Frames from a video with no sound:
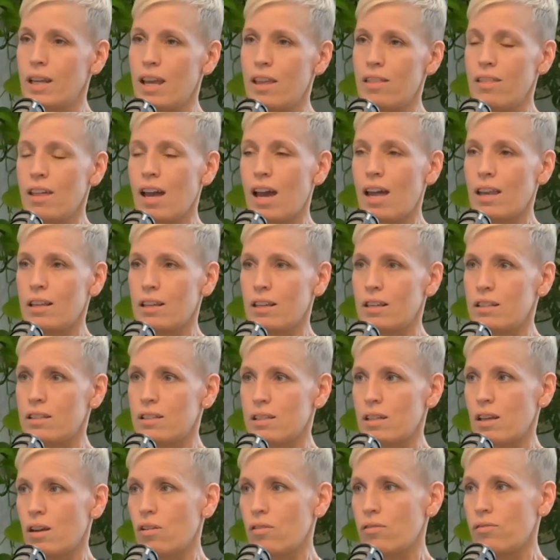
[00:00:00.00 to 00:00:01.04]
And that in
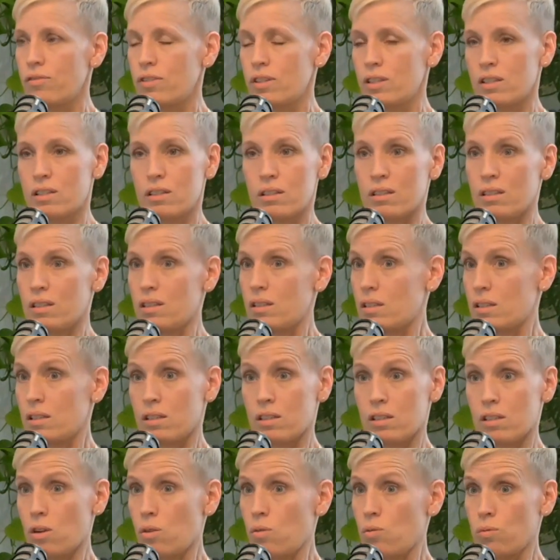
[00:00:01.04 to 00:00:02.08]
itself is
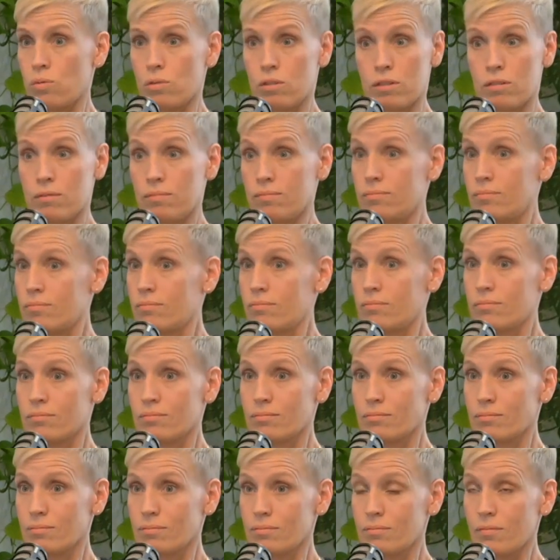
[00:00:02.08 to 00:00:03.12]
its own,
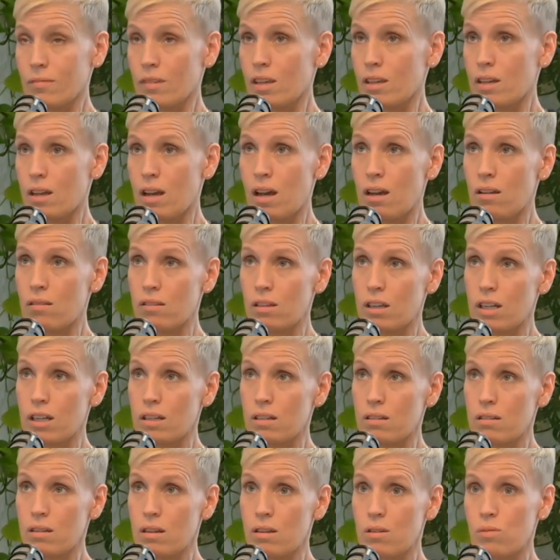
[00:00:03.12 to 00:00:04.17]
I
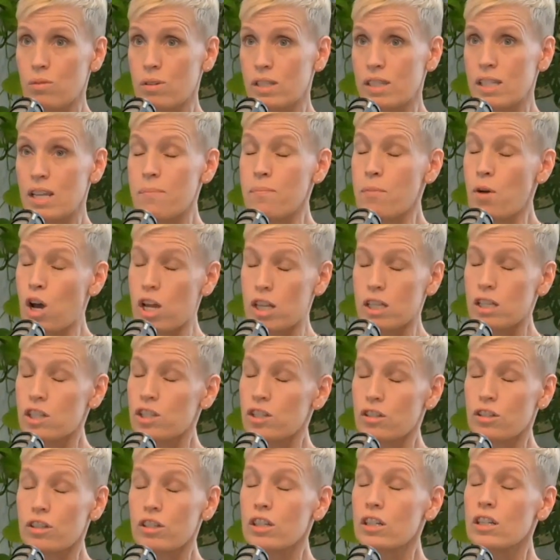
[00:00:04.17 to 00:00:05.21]
don't want to say
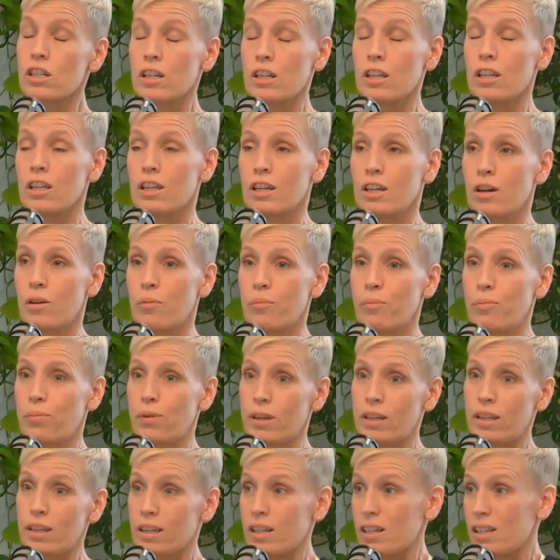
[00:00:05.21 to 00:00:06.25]
monster,
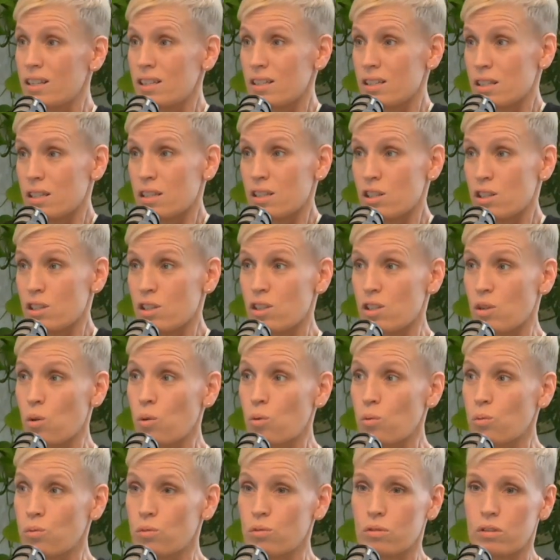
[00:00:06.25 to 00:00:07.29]
but it's its
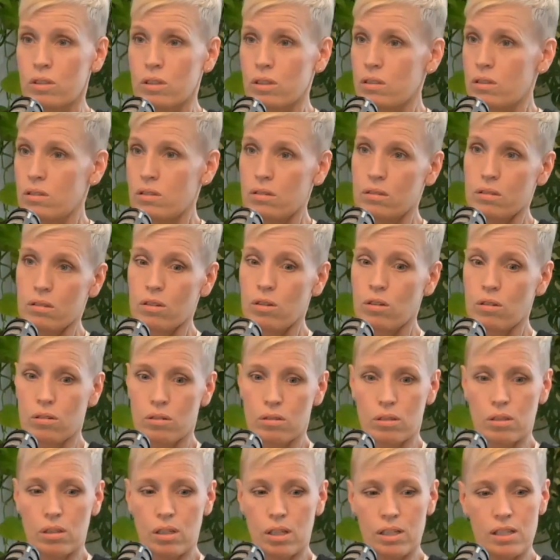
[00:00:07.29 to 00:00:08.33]
own,
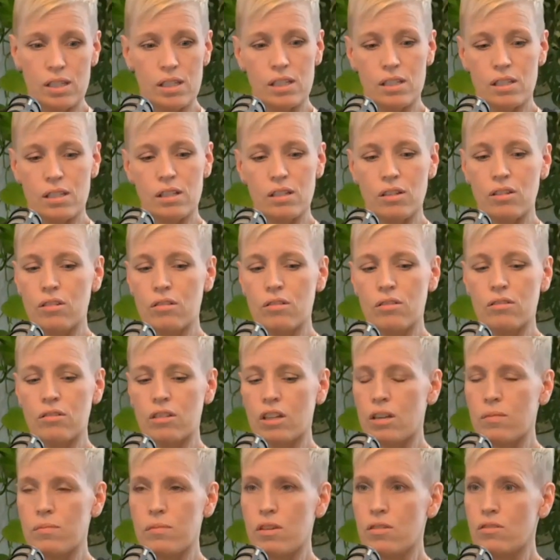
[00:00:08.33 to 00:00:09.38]
it's this little
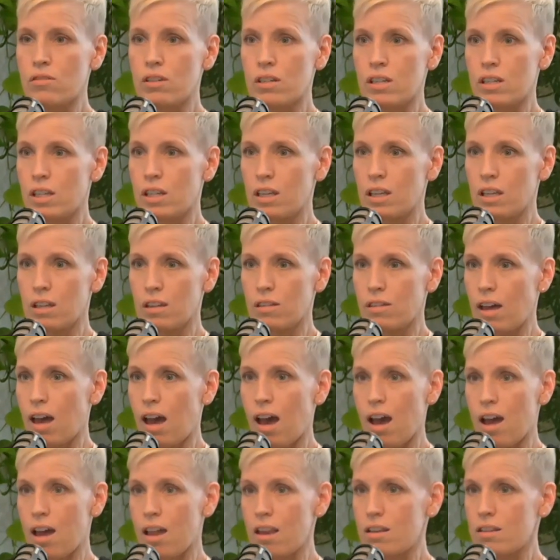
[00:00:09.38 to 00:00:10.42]
community
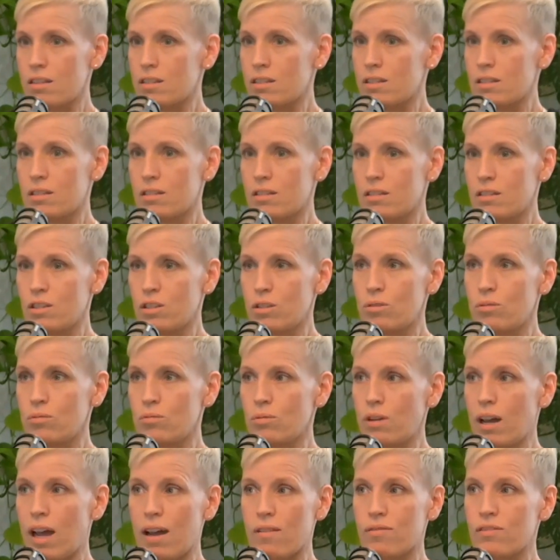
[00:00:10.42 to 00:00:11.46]
that you
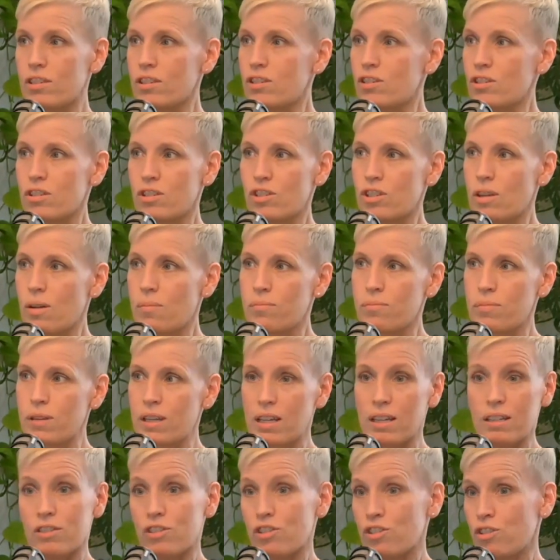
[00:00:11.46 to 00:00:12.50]
have to just jump
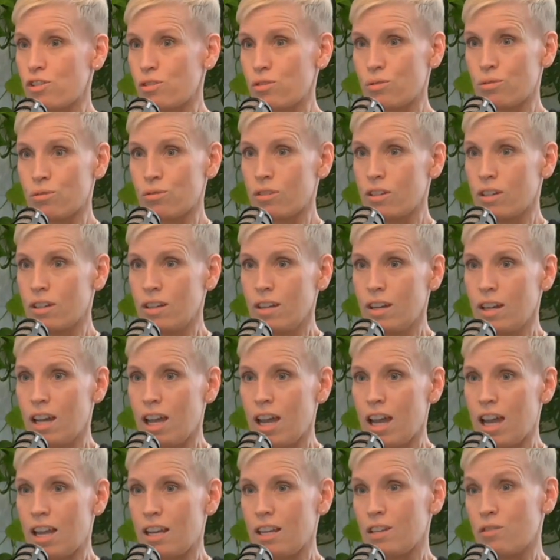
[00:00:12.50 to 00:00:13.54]
into.
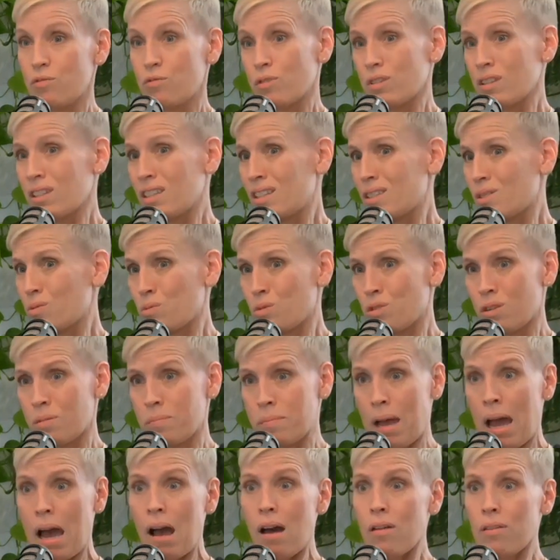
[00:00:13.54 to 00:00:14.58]
And it really is word of
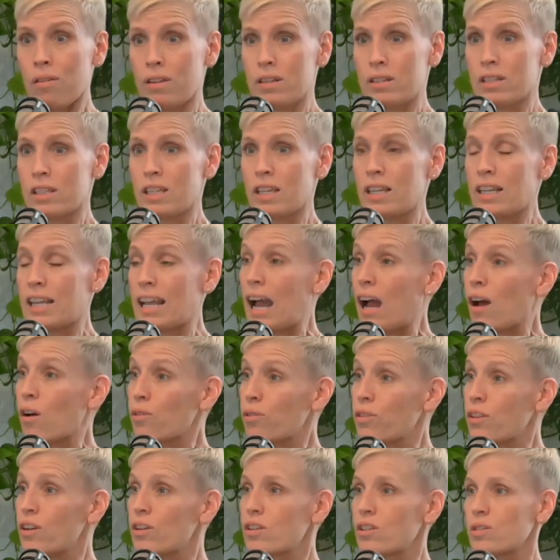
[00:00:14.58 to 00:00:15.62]
mouth. It's getting out
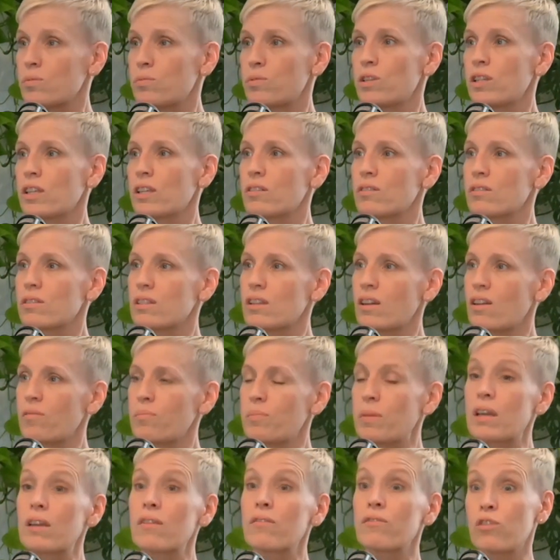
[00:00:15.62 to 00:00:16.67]
there, it's putting yourself,
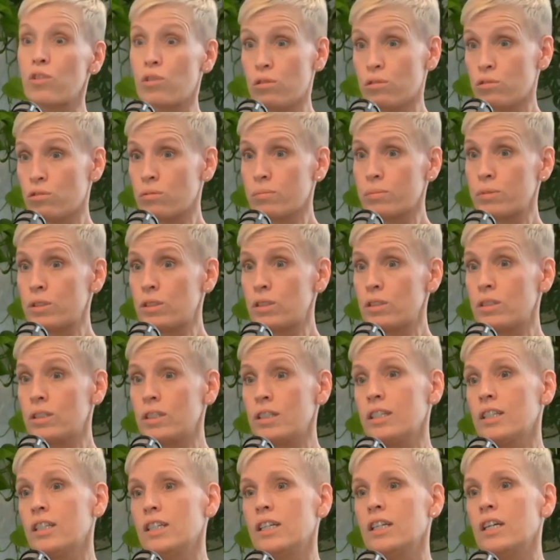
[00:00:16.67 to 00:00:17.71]
being vulnerable
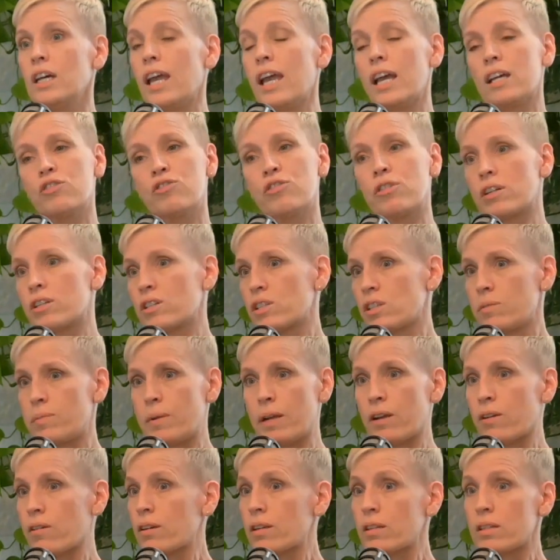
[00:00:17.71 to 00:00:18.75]
and
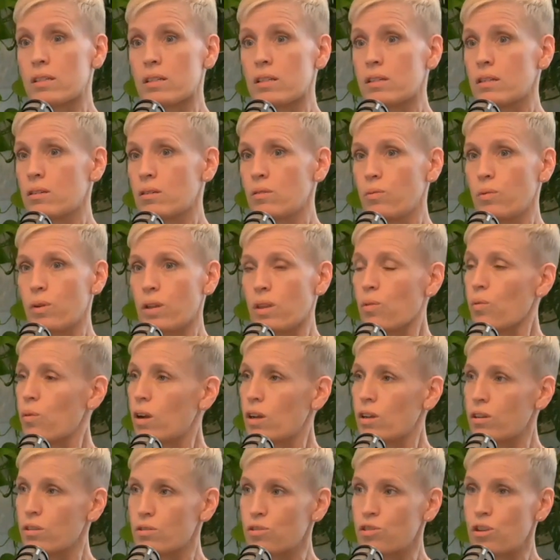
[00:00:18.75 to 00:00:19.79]
transparent with what
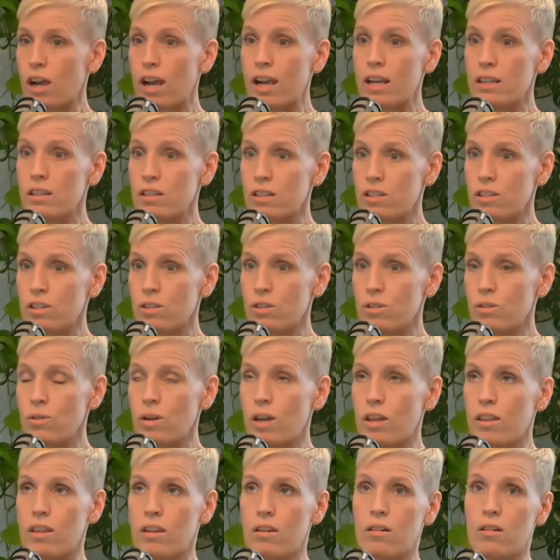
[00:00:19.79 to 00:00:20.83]
you're trying to do,
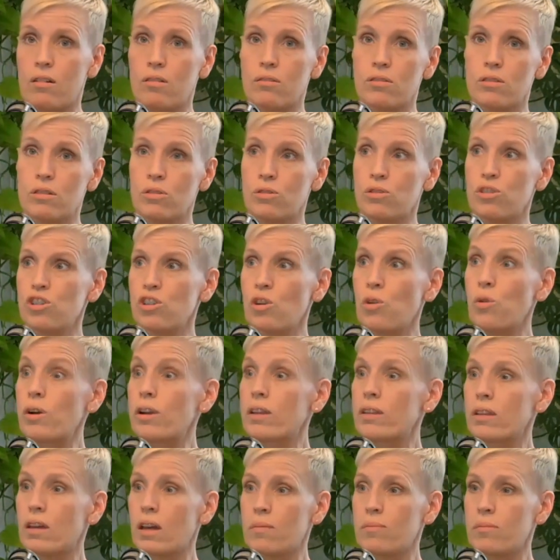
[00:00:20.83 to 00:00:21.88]
and then also showing
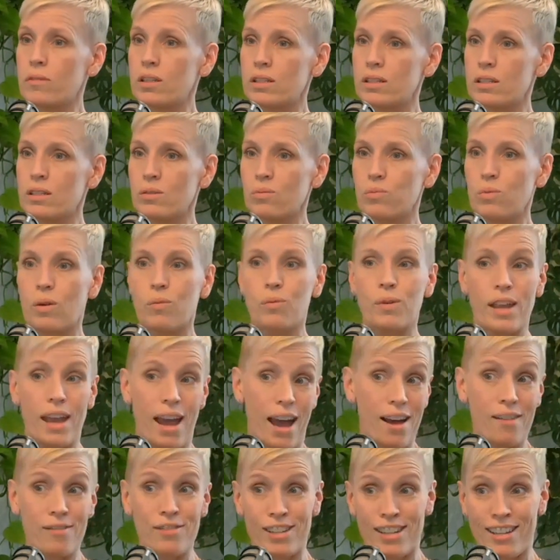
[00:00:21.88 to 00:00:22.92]
them this is what we
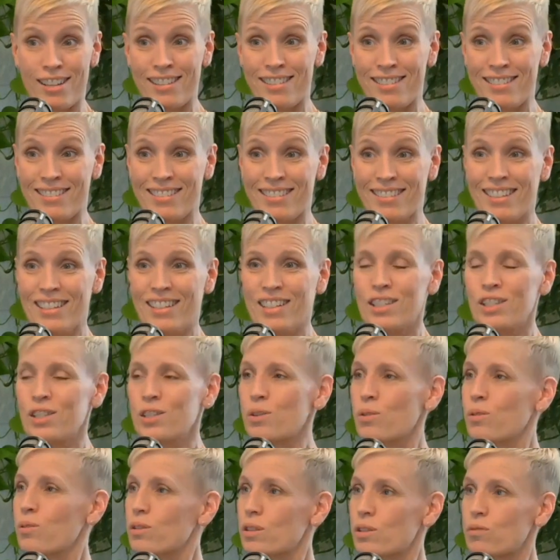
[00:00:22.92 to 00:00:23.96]
have done.
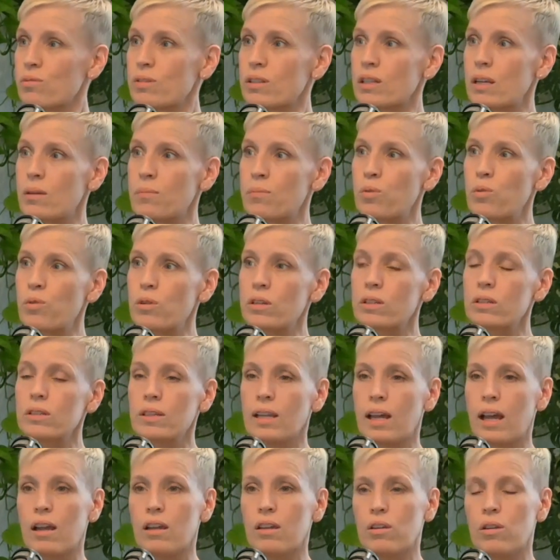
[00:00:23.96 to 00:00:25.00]
So it's really important
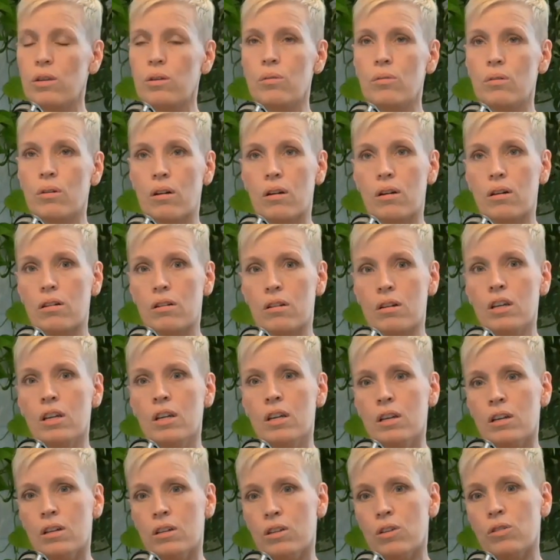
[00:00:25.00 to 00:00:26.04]
that you are
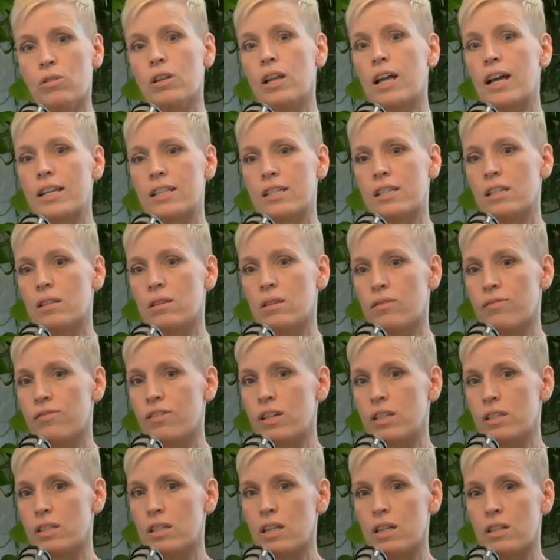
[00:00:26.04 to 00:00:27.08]
utilizing the
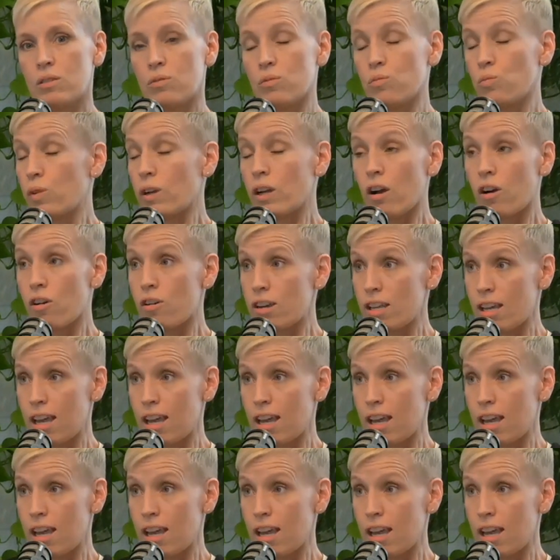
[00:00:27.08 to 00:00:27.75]
funds that we already